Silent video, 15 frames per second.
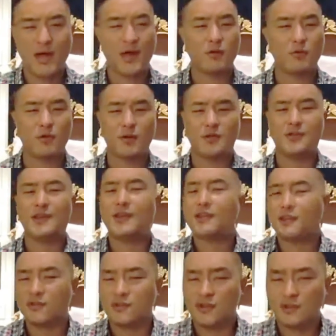walking
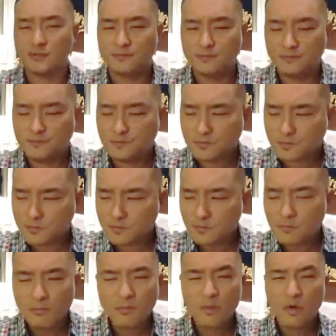around with dignity,
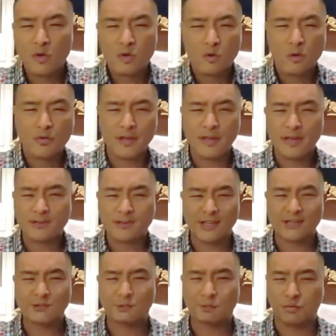
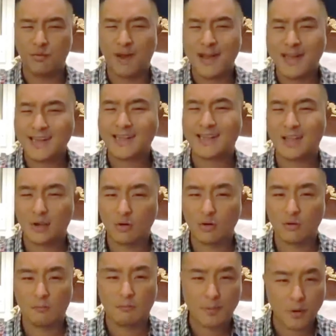with innocence,
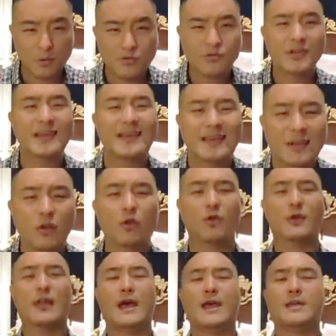pride in the Lord,
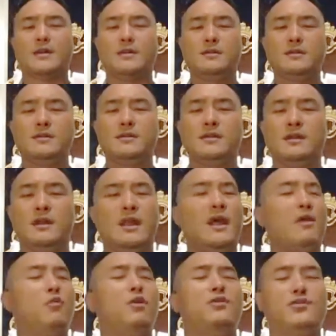boasting in the Lord, like,
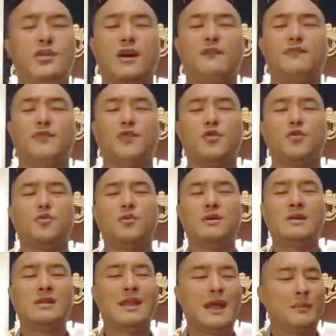like what's
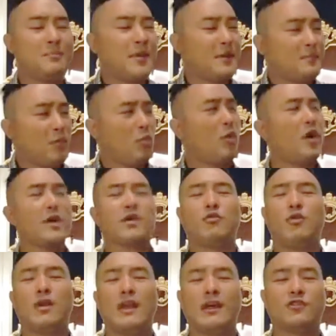up, fool? Like
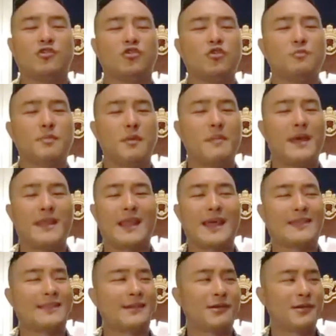people walking around like
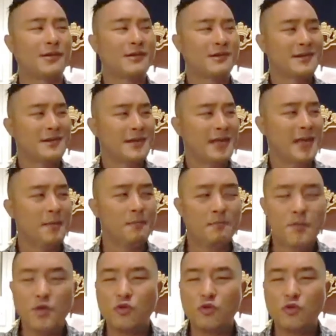Superman, like they're